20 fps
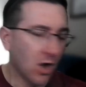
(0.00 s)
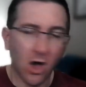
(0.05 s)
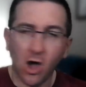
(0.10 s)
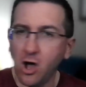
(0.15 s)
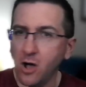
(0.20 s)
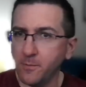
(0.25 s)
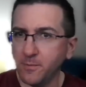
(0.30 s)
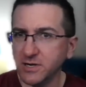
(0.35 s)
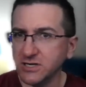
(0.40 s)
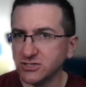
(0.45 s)

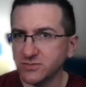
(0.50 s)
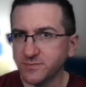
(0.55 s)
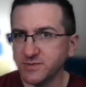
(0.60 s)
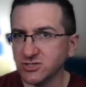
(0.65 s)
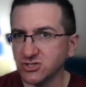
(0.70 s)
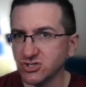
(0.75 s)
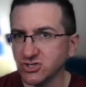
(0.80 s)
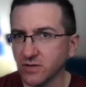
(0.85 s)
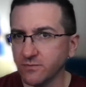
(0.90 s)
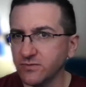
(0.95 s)
Uh, but it's been
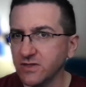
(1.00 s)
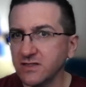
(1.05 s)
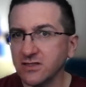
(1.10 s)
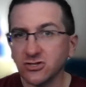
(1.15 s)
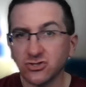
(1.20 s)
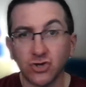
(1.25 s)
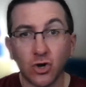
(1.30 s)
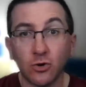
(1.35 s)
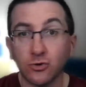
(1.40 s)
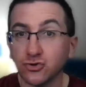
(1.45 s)
something
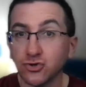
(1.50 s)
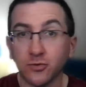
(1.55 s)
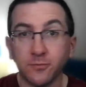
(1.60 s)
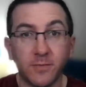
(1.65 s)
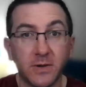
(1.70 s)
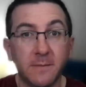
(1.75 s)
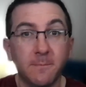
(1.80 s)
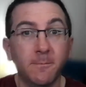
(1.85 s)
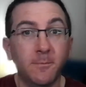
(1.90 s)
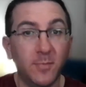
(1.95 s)
that's also
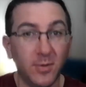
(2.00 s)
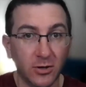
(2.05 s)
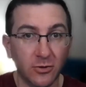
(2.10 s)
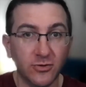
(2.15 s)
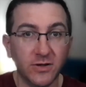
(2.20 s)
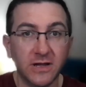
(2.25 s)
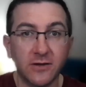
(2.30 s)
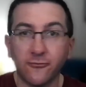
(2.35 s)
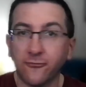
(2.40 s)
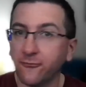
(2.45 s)
been
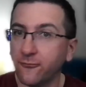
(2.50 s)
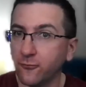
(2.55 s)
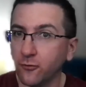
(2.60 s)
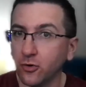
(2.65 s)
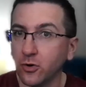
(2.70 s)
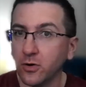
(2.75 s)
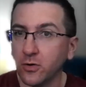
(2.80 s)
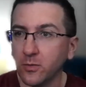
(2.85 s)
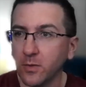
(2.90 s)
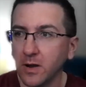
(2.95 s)
building
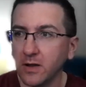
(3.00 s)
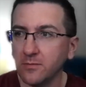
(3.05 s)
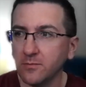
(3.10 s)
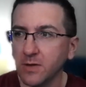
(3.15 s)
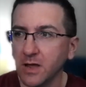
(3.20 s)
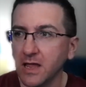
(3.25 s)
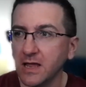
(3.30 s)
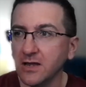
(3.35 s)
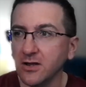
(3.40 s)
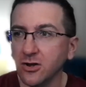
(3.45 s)
for
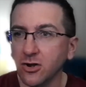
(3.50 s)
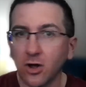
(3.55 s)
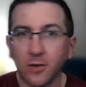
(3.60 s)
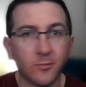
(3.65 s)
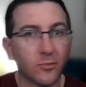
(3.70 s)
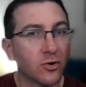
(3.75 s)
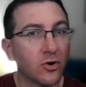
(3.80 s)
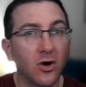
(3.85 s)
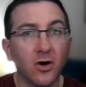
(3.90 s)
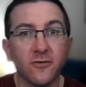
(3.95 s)
a, a
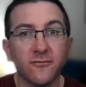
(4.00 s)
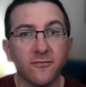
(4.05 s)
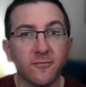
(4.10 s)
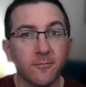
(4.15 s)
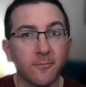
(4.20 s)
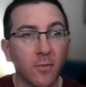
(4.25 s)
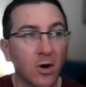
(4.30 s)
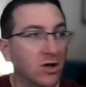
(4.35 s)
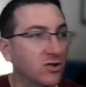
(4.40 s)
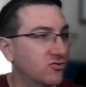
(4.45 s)
number of
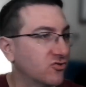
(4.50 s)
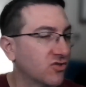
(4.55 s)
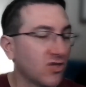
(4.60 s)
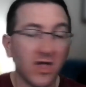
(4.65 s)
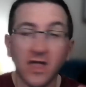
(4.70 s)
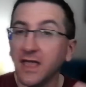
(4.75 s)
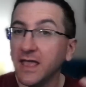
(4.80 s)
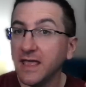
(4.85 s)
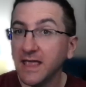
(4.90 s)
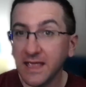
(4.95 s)
months,
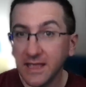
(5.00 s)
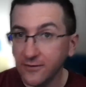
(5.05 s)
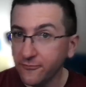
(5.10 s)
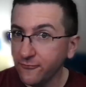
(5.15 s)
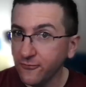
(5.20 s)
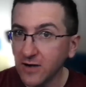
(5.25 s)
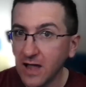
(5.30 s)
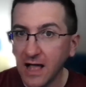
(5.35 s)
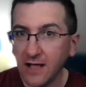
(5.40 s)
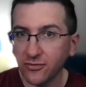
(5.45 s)

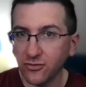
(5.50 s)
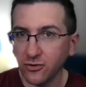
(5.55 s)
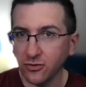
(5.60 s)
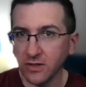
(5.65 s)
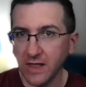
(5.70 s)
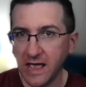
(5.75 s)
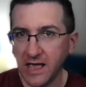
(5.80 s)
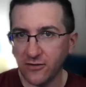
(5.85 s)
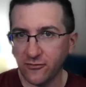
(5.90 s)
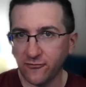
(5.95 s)
if not the
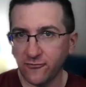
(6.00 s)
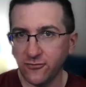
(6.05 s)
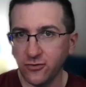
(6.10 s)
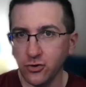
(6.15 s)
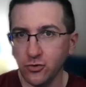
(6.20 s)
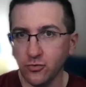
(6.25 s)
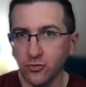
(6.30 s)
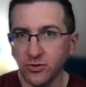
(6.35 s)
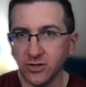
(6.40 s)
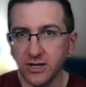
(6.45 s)
last
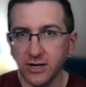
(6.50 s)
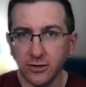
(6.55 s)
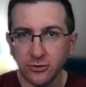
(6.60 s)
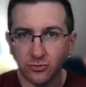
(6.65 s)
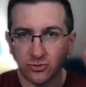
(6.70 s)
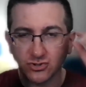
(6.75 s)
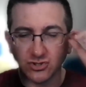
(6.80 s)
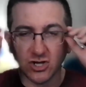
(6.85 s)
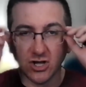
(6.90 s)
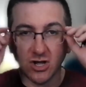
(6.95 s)
few
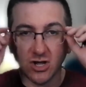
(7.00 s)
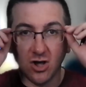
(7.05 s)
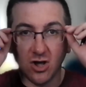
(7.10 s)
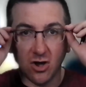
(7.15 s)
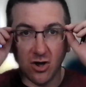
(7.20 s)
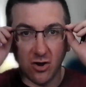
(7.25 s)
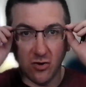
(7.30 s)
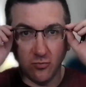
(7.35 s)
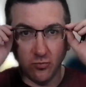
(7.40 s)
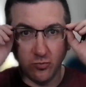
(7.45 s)
years,
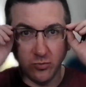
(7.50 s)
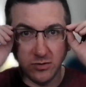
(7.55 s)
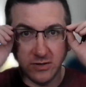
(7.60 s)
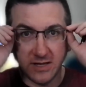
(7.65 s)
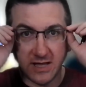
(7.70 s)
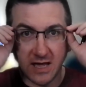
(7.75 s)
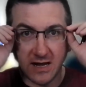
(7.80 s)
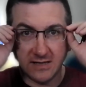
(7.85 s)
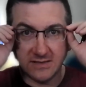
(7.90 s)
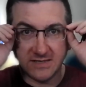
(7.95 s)
uh, really
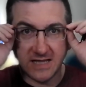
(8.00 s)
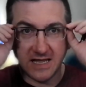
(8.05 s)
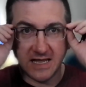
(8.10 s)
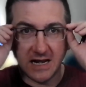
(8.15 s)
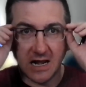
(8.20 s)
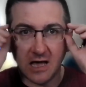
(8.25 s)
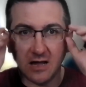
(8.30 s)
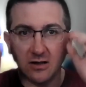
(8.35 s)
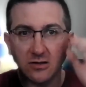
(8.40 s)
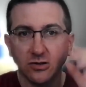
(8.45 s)
kind of taking
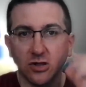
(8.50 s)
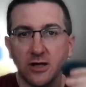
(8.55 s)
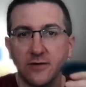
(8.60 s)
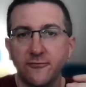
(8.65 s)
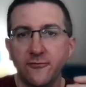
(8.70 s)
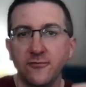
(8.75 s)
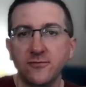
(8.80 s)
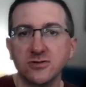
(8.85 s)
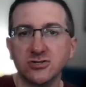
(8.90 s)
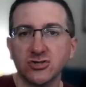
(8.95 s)
on a
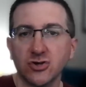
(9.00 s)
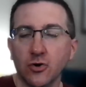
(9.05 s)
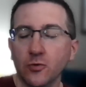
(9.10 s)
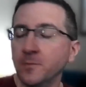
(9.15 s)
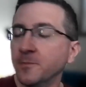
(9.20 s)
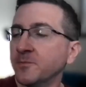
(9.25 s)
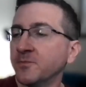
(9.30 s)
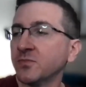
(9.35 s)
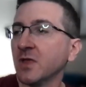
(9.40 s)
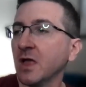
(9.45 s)
life of its own.
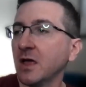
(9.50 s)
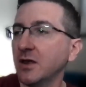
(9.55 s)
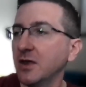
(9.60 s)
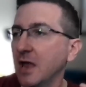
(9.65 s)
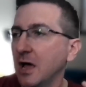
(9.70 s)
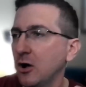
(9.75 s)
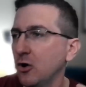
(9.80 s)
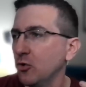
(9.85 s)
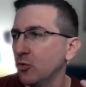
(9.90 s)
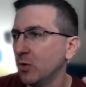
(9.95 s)

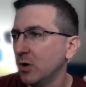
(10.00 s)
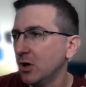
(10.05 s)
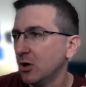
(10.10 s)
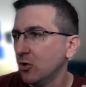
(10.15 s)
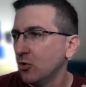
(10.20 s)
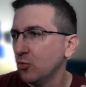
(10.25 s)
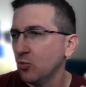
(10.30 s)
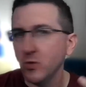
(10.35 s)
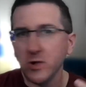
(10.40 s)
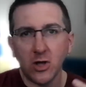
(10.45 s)
Now,
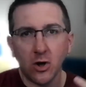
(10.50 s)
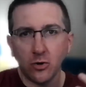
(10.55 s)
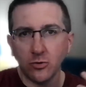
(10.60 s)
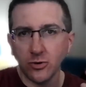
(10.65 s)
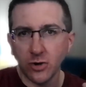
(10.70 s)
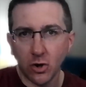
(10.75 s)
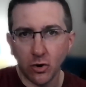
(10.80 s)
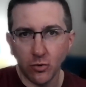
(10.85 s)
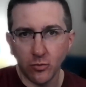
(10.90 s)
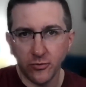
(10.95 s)
we all
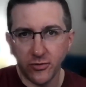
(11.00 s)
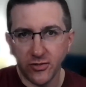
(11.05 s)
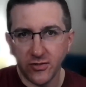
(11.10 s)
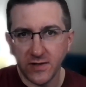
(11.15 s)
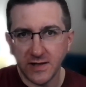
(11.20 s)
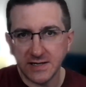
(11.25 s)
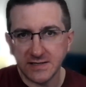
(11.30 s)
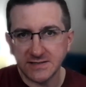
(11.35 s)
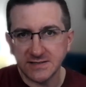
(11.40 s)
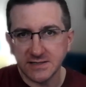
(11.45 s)
know
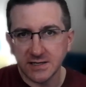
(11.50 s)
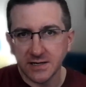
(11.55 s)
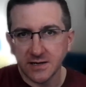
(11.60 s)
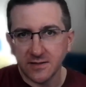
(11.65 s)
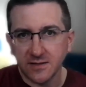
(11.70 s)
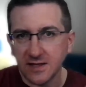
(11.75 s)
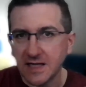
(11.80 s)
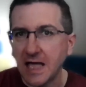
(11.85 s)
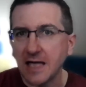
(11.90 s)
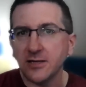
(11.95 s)
that
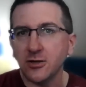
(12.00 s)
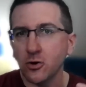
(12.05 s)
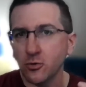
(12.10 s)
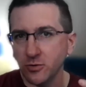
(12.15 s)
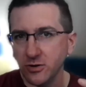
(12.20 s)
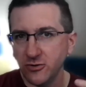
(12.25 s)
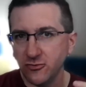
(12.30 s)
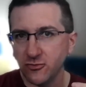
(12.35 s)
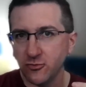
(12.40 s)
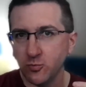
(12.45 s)
the
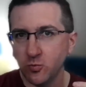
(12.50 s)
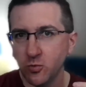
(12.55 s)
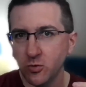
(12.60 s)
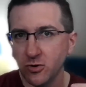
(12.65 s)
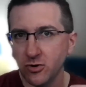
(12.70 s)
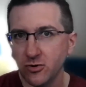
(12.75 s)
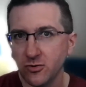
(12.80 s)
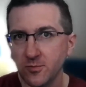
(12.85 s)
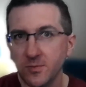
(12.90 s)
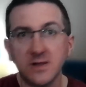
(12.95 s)
Coyotes
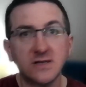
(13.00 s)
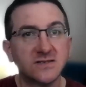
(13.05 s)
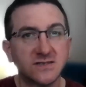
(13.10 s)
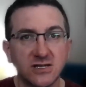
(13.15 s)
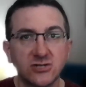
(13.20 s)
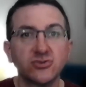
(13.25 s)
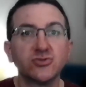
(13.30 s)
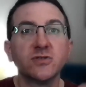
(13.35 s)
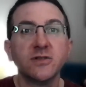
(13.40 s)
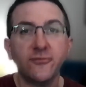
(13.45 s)
were
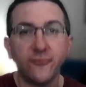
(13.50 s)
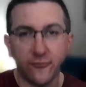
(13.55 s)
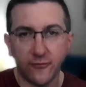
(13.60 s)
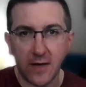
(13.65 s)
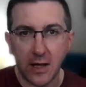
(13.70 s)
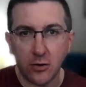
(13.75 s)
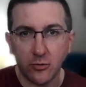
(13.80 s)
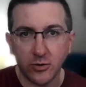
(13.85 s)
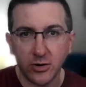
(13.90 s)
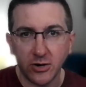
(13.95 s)
essentially
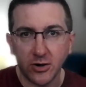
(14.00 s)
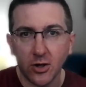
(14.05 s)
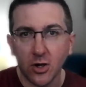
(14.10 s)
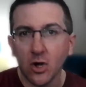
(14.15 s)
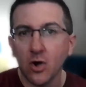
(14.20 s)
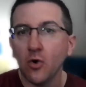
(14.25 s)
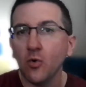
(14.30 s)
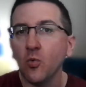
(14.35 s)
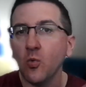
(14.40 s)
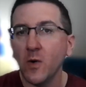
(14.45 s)
founded
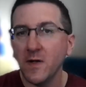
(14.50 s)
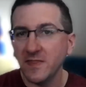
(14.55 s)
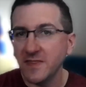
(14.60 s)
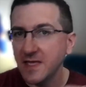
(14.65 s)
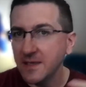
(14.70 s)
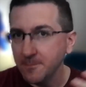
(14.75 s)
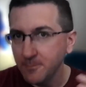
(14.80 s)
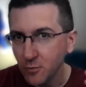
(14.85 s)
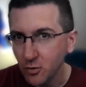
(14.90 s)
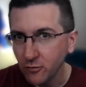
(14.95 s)
when
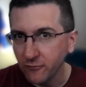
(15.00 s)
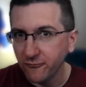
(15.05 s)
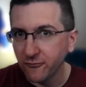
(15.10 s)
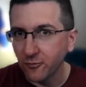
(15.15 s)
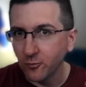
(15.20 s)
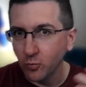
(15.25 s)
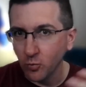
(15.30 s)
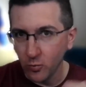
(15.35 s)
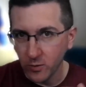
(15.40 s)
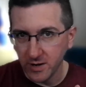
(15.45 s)
they moved
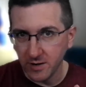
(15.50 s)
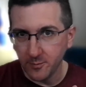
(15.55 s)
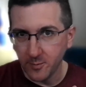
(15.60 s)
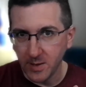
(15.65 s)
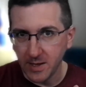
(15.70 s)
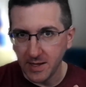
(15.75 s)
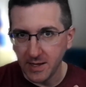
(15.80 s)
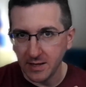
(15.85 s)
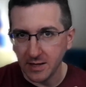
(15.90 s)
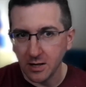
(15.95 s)
from
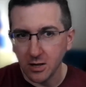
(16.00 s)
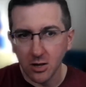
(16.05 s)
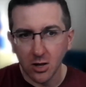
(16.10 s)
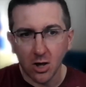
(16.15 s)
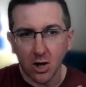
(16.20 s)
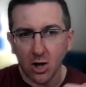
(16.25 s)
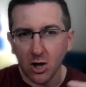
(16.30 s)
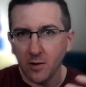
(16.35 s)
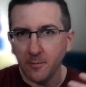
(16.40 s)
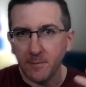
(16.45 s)
Winnipeg
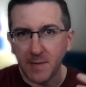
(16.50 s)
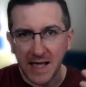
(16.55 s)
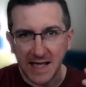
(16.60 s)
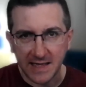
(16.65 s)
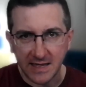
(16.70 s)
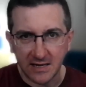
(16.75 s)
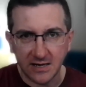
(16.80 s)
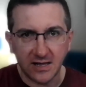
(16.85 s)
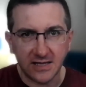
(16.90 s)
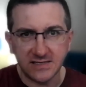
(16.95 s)
uh,
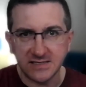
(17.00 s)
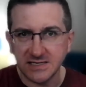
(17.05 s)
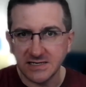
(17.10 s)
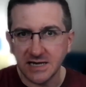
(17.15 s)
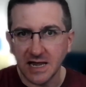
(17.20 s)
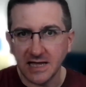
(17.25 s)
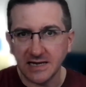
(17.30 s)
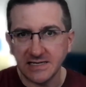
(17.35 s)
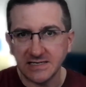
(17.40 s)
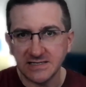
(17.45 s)
back in
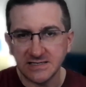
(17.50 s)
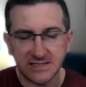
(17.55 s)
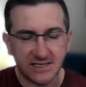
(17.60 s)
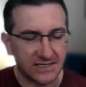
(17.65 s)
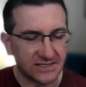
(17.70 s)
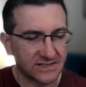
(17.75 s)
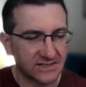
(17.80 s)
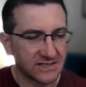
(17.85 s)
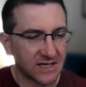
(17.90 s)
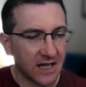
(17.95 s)

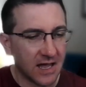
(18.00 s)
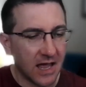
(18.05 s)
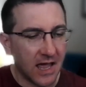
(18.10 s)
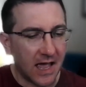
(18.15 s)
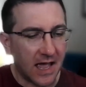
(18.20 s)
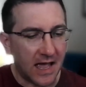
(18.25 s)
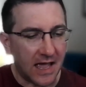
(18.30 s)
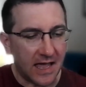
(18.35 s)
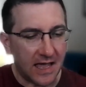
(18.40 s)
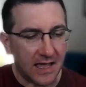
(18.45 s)
1996.
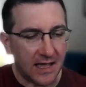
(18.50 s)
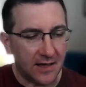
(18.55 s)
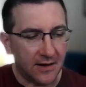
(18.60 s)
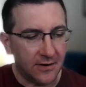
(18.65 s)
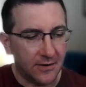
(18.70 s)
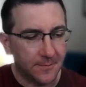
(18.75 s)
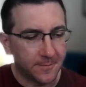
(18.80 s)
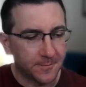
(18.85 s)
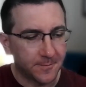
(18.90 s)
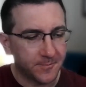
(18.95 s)

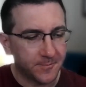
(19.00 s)
And